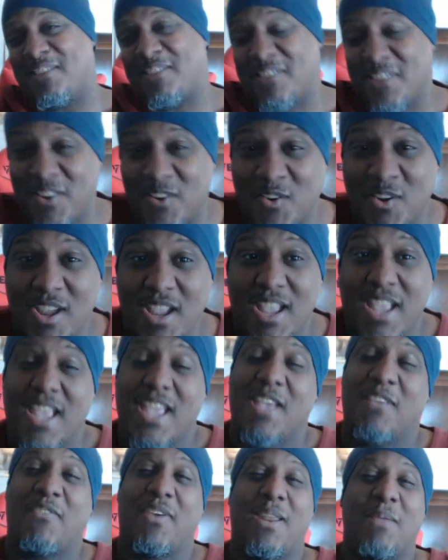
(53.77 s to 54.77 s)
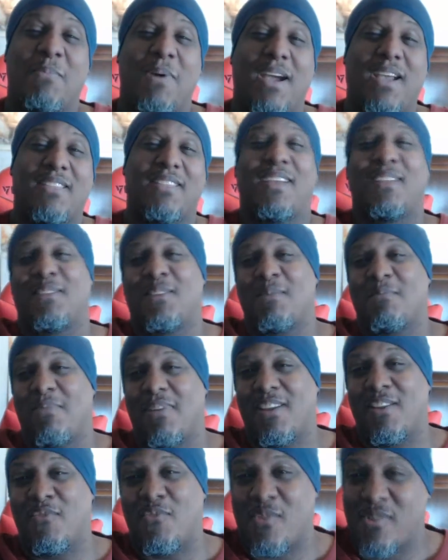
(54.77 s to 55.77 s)
So if anybody's out there
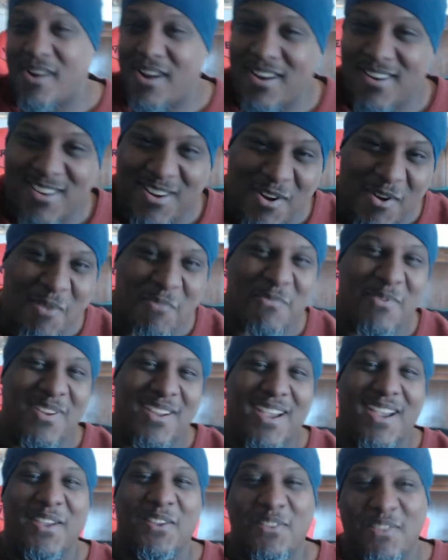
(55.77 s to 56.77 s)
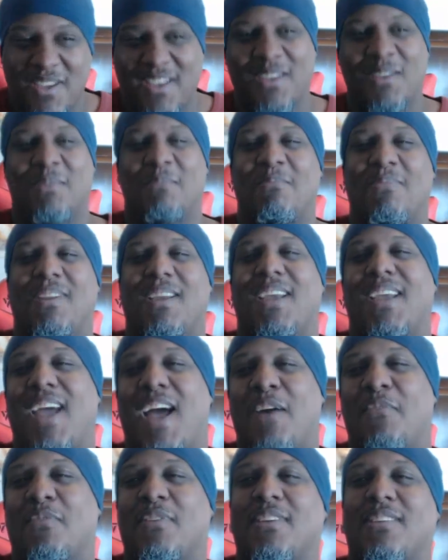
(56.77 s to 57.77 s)
playing For Honor, I hope you guys play,
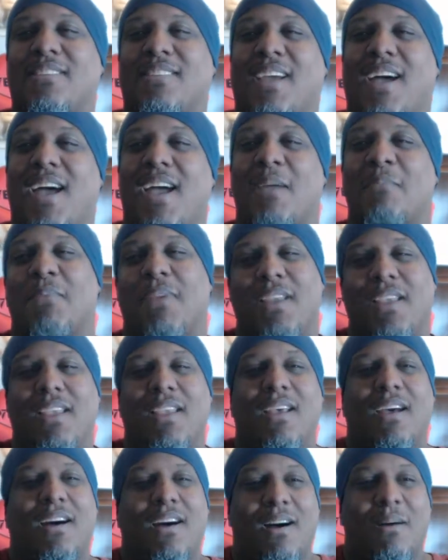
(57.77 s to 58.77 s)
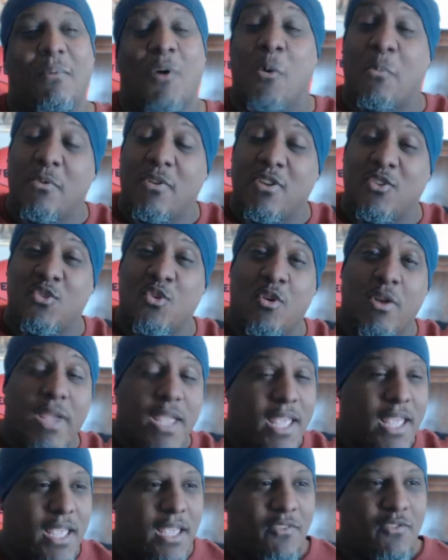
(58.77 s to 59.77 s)
have a good time. Hope you enjoy.
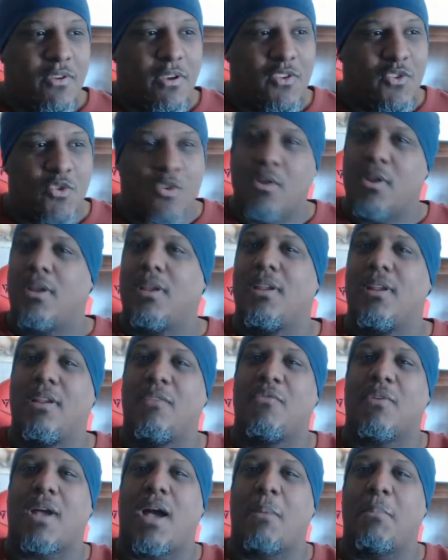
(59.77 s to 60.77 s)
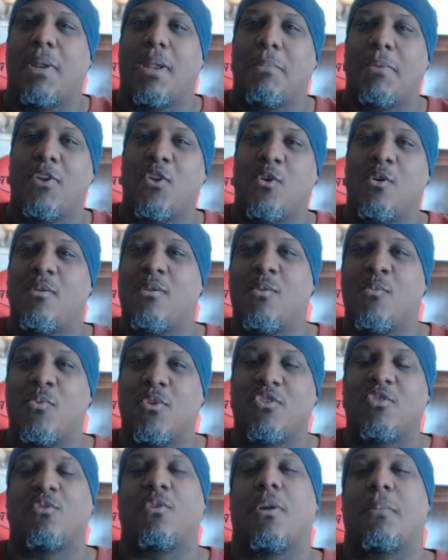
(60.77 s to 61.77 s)
If you enjoy, leave a comment. Let me know
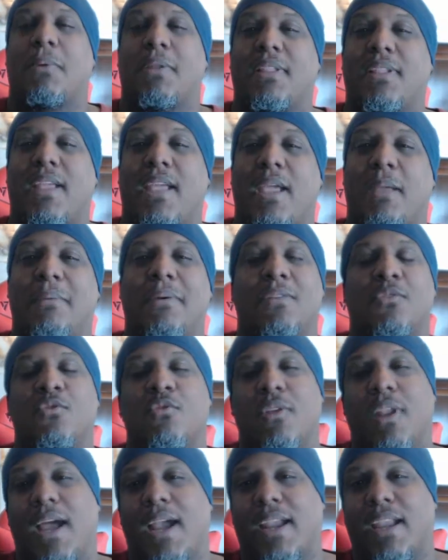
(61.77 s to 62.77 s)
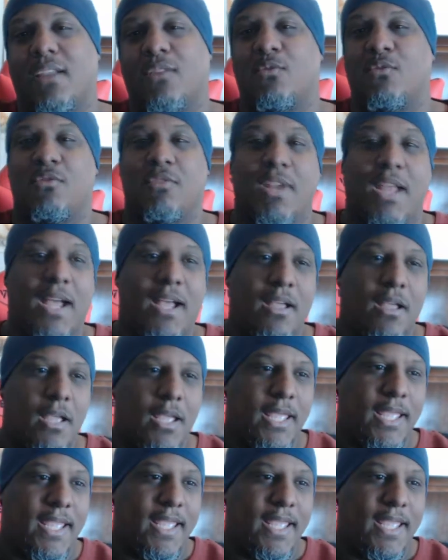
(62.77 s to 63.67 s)
what you thought about the game. Do you like it? Do you not?